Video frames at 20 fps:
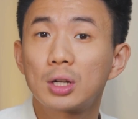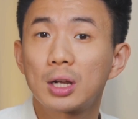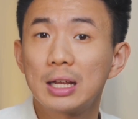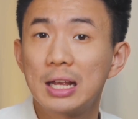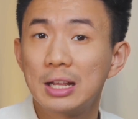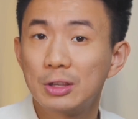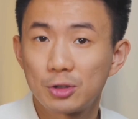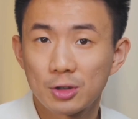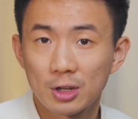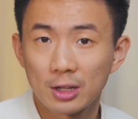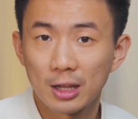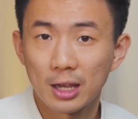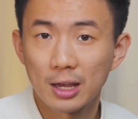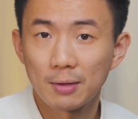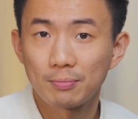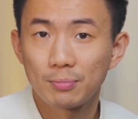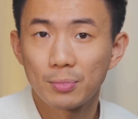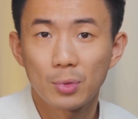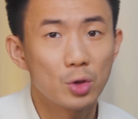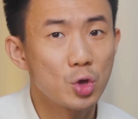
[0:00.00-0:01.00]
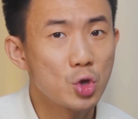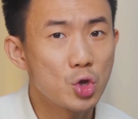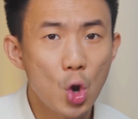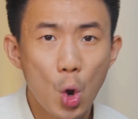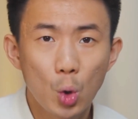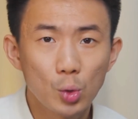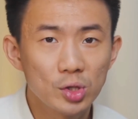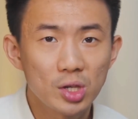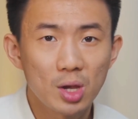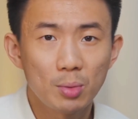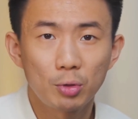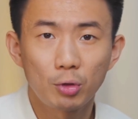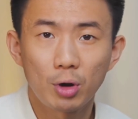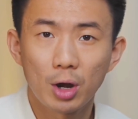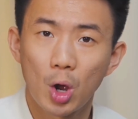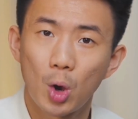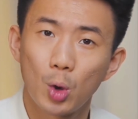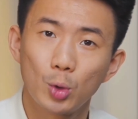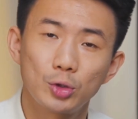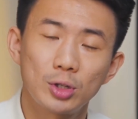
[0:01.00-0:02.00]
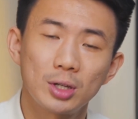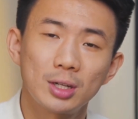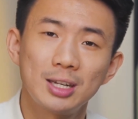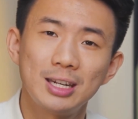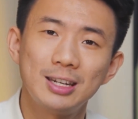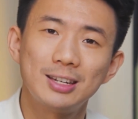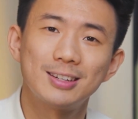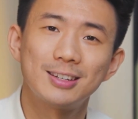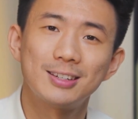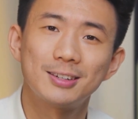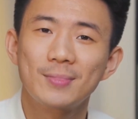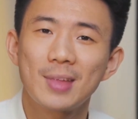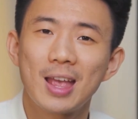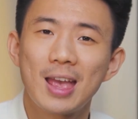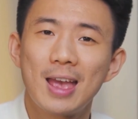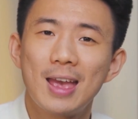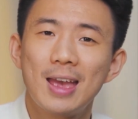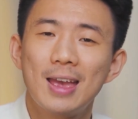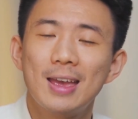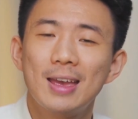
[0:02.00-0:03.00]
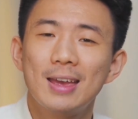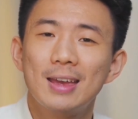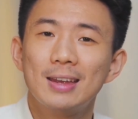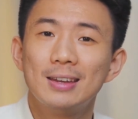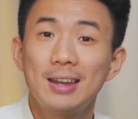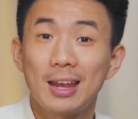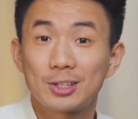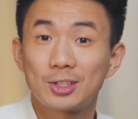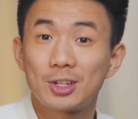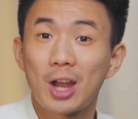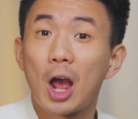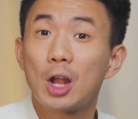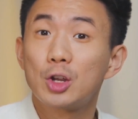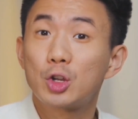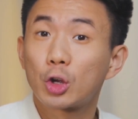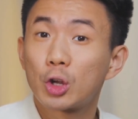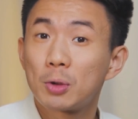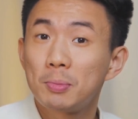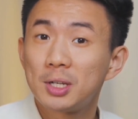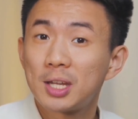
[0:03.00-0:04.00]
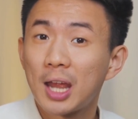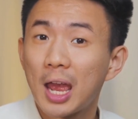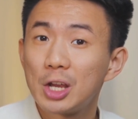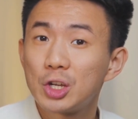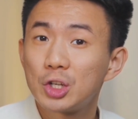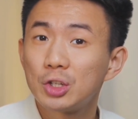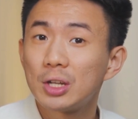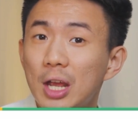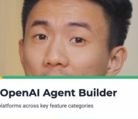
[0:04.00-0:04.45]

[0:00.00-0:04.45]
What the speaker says: instantly. No separate hosting needed. Next, documentation and